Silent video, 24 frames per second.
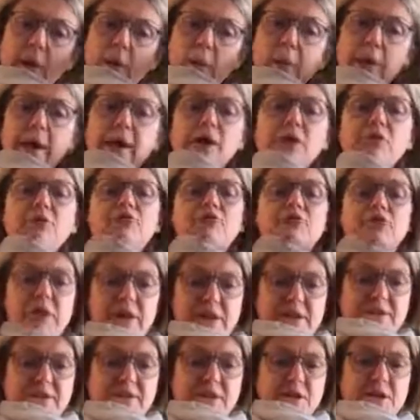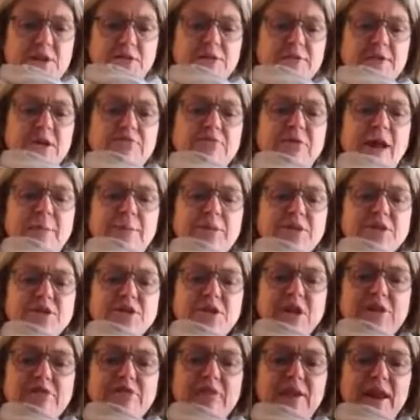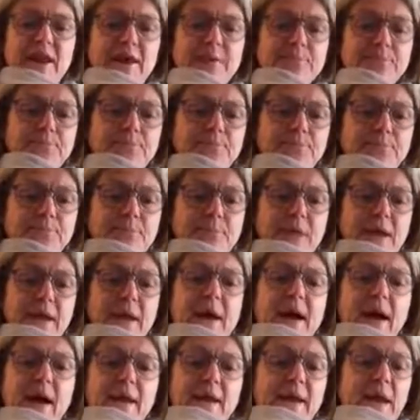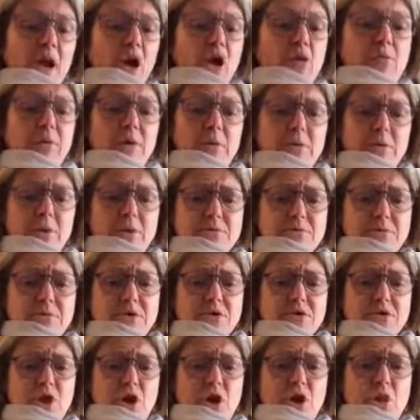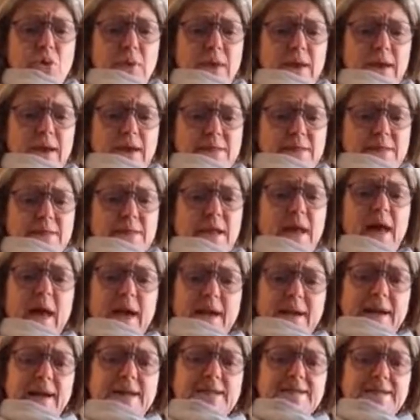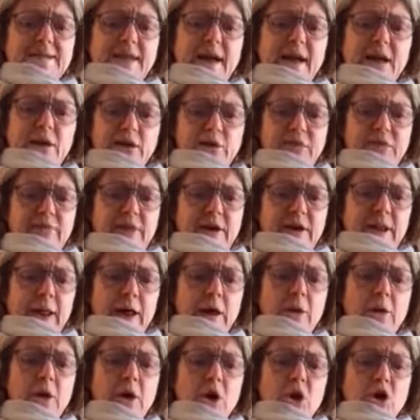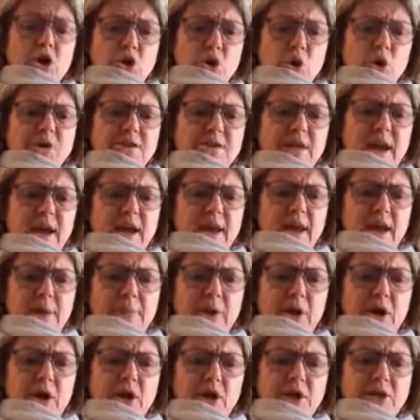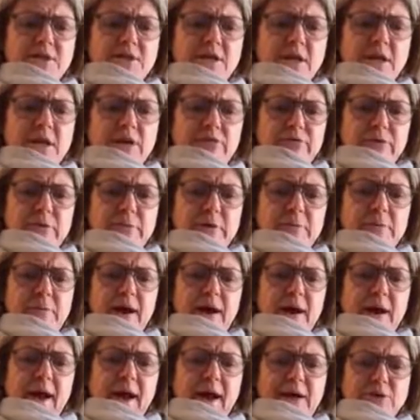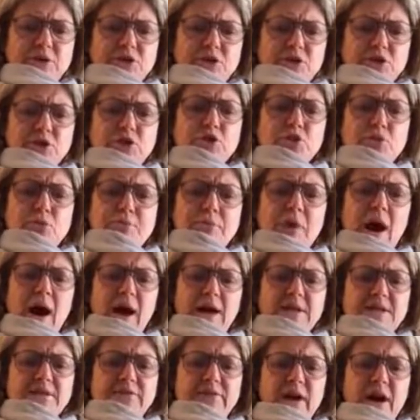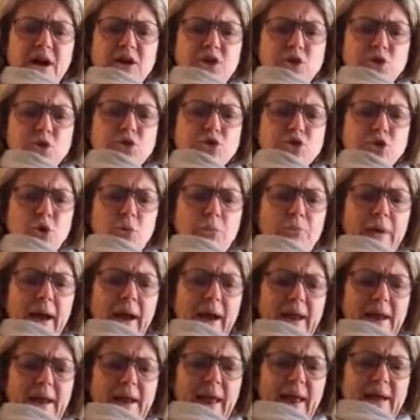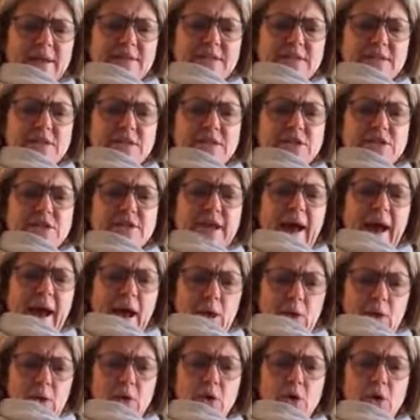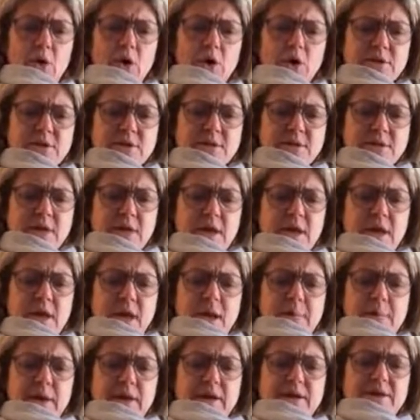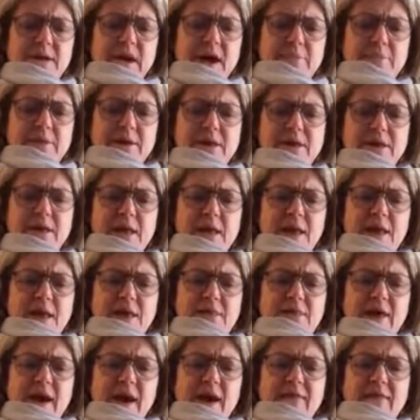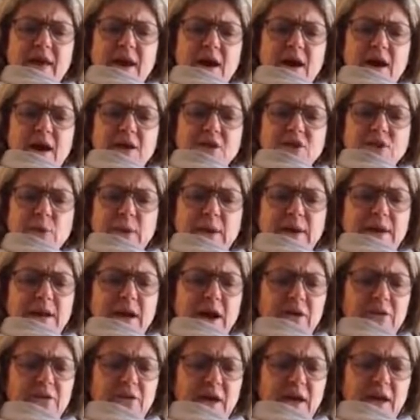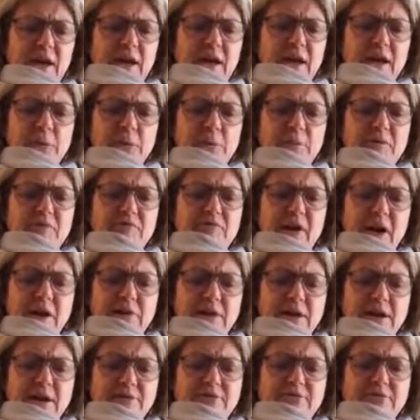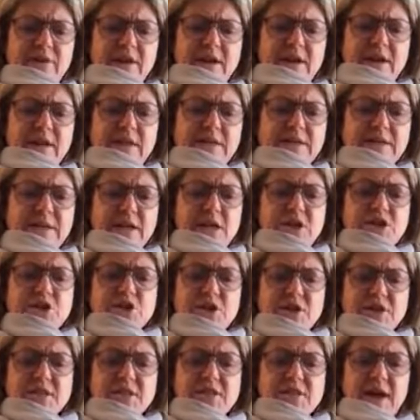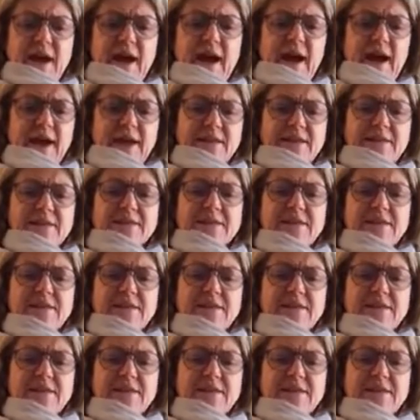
"We'll read to you," said Rabbit cheerfully. "And I hope it won't snow," he added. "And I say, old fellow, you're taking up a good deal of room in my house. Do you mind if I use your back legs as a towel horse? Because, I mean, there they are doing nothing, and it would be very convenient just to hang the